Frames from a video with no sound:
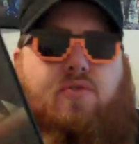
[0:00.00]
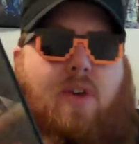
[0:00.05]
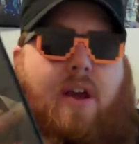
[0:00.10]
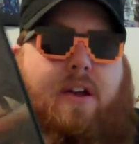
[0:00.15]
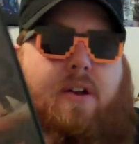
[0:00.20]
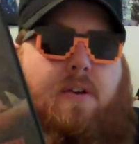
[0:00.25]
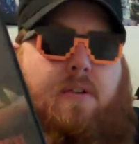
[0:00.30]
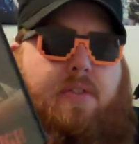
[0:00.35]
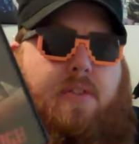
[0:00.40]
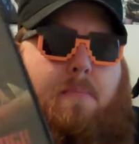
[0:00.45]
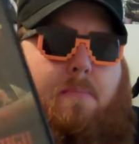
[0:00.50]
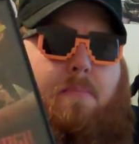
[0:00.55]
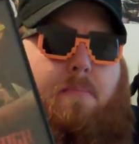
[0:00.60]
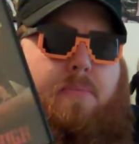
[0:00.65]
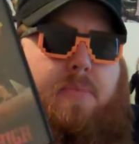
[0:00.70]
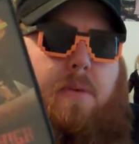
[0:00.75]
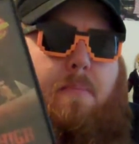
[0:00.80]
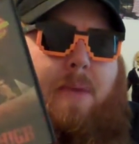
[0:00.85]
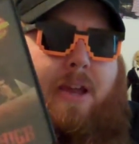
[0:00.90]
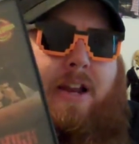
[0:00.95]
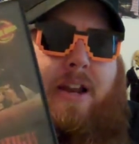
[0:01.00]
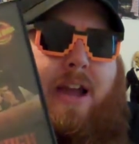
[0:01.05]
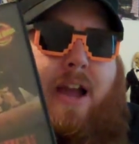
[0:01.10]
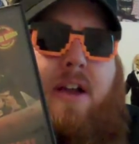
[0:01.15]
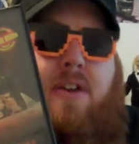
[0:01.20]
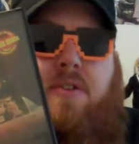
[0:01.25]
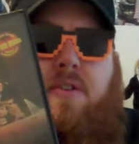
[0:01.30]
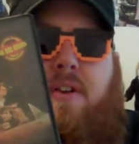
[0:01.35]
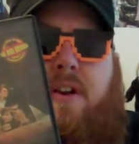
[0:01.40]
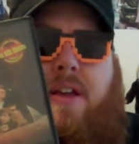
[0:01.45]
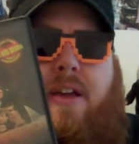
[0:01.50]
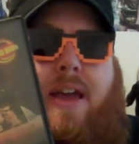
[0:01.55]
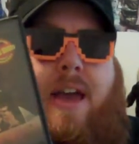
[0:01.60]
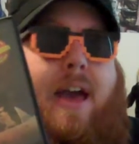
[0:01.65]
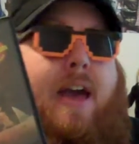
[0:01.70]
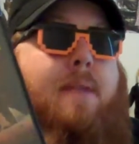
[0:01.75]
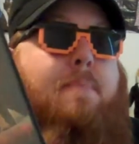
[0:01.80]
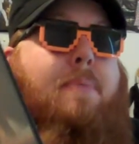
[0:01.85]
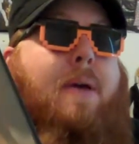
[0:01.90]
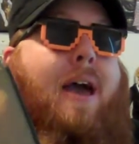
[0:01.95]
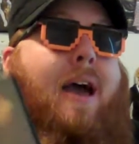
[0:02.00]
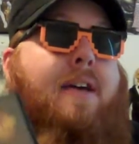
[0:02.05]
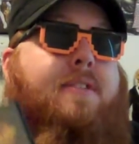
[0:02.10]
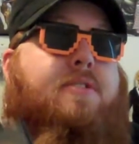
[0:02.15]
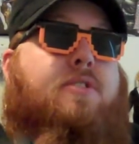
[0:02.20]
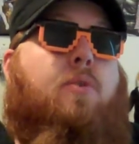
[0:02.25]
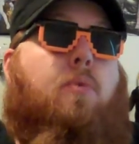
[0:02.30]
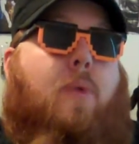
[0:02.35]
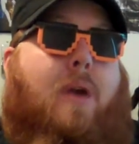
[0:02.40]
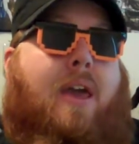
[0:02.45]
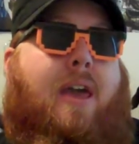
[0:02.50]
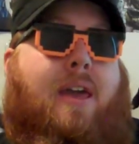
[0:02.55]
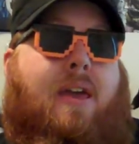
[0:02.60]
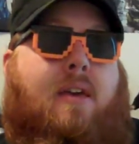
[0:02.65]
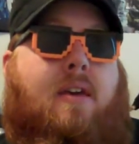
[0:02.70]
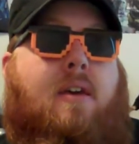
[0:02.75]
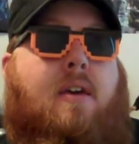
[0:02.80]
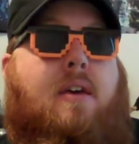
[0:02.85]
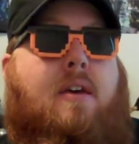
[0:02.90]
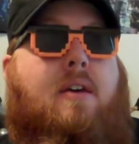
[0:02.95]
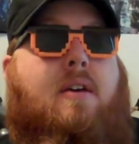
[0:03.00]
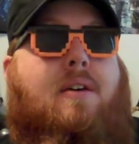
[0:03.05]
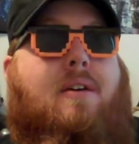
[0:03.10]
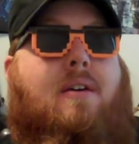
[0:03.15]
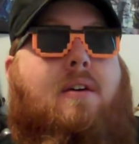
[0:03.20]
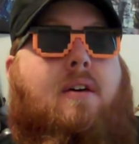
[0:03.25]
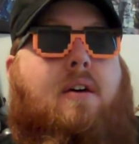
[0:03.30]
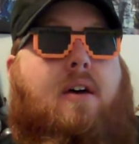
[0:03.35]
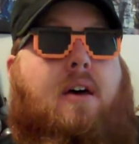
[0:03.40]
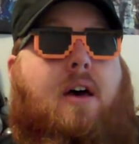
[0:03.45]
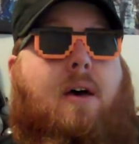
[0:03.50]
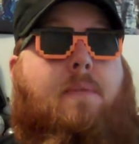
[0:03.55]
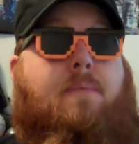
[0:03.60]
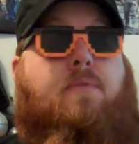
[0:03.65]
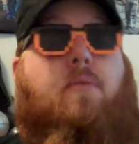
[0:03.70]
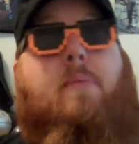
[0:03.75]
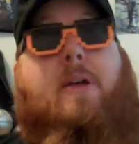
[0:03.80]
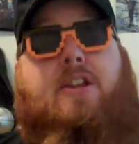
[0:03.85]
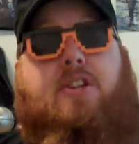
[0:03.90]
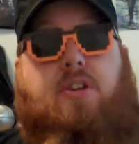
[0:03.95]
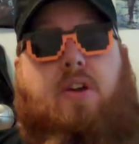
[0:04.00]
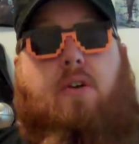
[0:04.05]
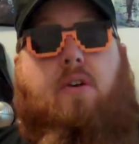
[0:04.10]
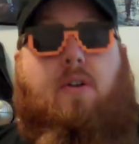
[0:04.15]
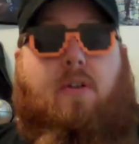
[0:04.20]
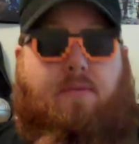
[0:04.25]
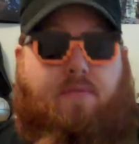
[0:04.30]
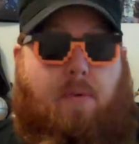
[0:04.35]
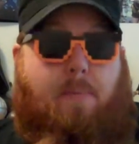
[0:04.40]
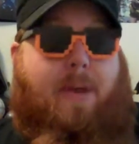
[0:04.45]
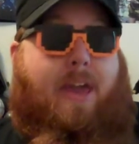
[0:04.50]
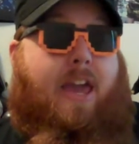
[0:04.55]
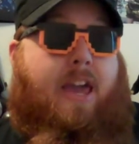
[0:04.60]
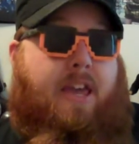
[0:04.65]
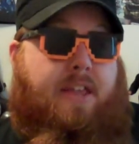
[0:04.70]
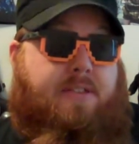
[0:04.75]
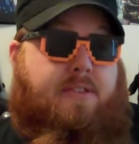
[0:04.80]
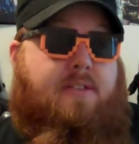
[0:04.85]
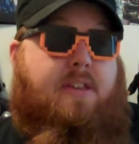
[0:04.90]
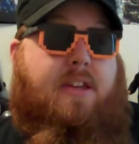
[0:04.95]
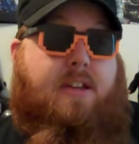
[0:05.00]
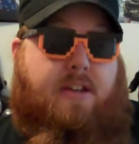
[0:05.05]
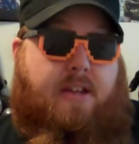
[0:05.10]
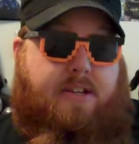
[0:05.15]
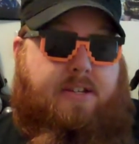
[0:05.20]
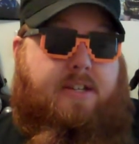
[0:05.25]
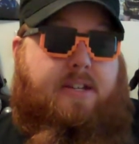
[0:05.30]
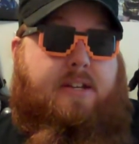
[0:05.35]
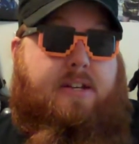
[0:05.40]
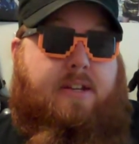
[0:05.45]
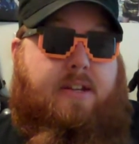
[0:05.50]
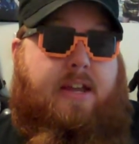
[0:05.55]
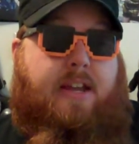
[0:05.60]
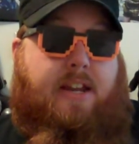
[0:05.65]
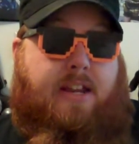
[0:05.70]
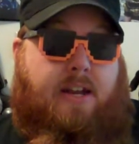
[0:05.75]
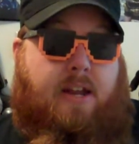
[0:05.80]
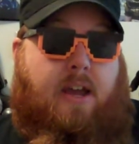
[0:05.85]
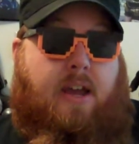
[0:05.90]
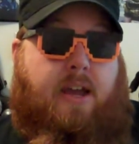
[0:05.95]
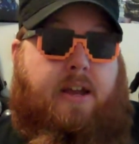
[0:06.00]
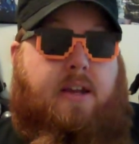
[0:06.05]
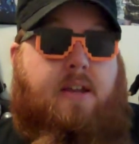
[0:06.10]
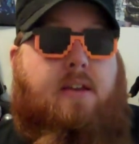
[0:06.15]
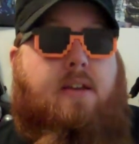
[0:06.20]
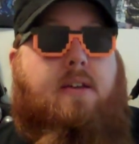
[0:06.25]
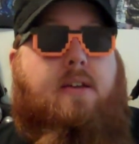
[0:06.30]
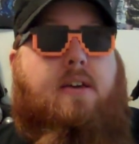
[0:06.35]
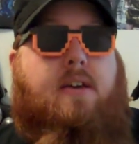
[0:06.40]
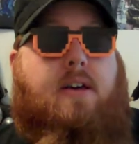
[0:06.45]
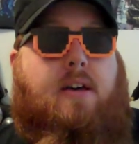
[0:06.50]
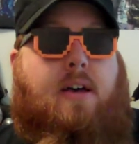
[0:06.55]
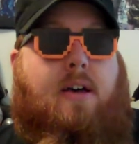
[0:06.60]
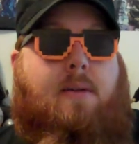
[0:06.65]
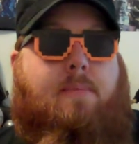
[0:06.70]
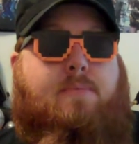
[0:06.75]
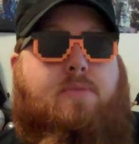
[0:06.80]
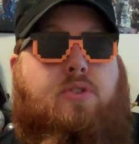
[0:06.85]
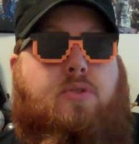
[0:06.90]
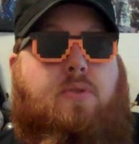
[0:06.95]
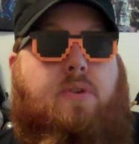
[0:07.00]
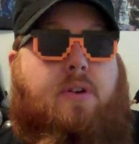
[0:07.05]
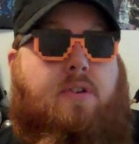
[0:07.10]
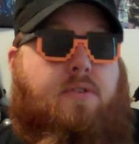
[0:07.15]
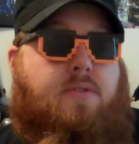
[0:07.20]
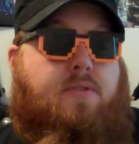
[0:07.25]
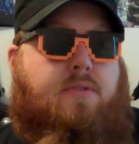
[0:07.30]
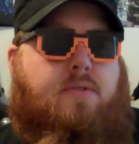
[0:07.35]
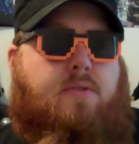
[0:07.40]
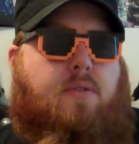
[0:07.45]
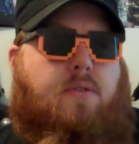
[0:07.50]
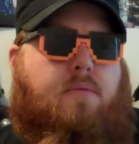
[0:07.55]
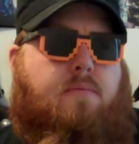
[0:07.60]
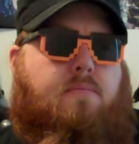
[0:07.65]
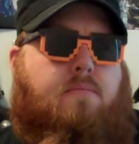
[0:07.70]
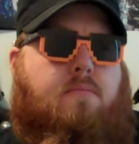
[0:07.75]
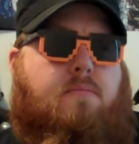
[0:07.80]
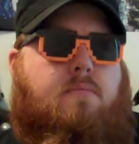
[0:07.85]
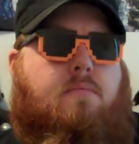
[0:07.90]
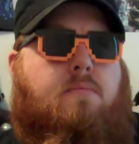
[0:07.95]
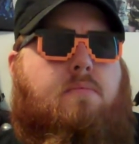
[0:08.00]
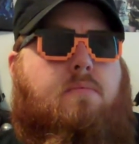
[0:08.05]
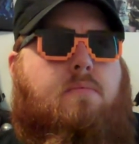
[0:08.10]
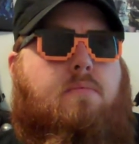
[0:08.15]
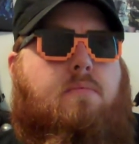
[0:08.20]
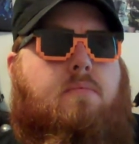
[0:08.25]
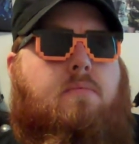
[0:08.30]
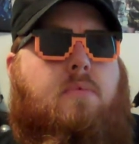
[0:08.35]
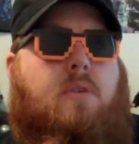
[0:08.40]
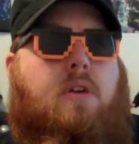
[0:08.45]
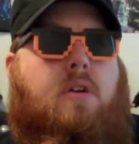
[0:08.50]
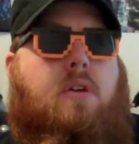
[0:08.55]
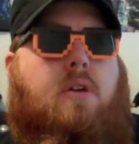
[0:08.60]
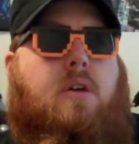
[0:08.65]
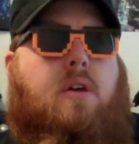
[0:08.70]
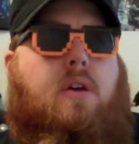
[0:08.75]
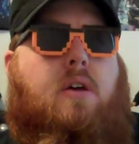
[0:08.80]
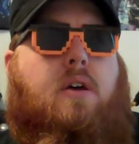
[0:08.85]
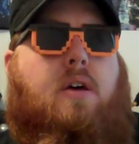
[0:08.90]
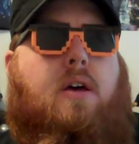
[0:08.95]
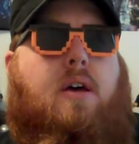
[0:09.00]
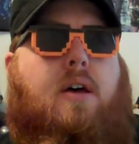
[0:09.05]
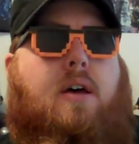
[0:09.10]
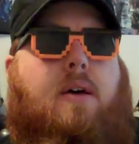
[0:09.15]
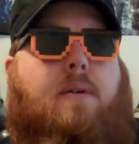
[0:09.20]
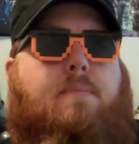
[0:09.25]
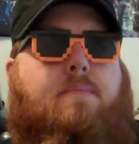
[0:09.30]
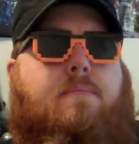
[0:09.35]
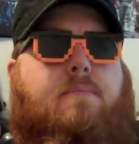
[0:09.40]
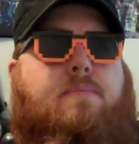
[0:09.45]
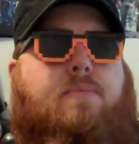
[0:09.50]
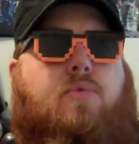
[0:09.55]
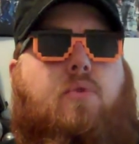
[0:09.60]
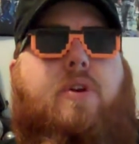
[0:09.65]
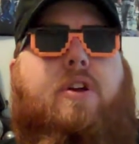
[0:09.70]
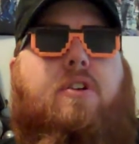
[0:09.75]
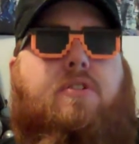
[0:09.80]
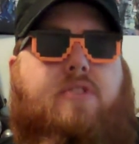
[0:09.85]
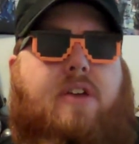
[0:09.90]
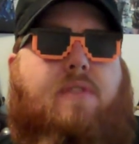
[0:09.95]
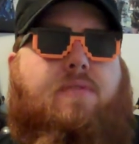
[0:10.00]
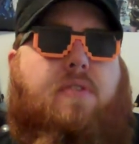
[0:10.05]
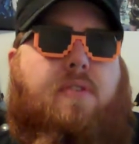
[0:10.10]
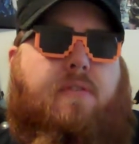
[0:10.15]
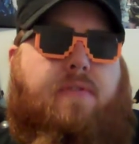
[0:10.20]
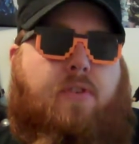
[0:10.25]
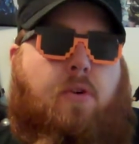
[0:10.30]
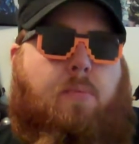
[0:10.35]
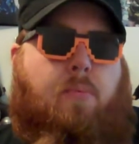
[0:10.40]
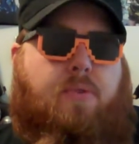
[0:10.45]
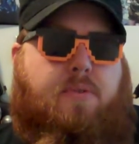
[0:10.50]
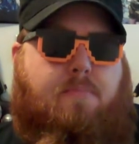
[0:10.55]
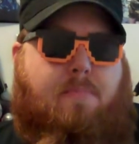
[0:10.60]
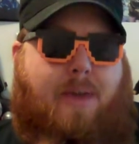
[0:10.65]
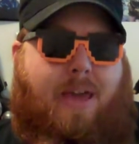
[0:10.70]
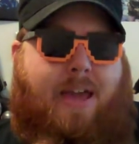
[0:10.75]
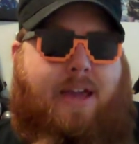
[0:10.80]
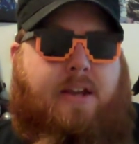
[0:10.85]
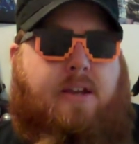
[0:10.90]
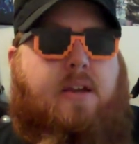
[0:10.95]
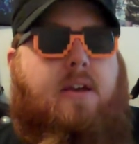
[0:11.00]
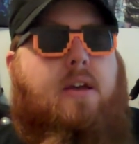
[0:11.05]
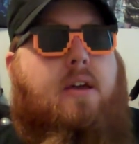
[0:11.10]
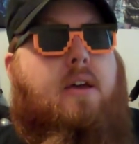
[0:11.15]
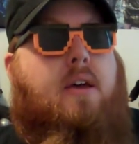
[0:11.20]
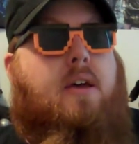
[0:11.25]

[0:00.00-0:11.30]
Stryker, the main actor in it, had passed away from AIDS in 1989, 2 years or 3 years after the film was made.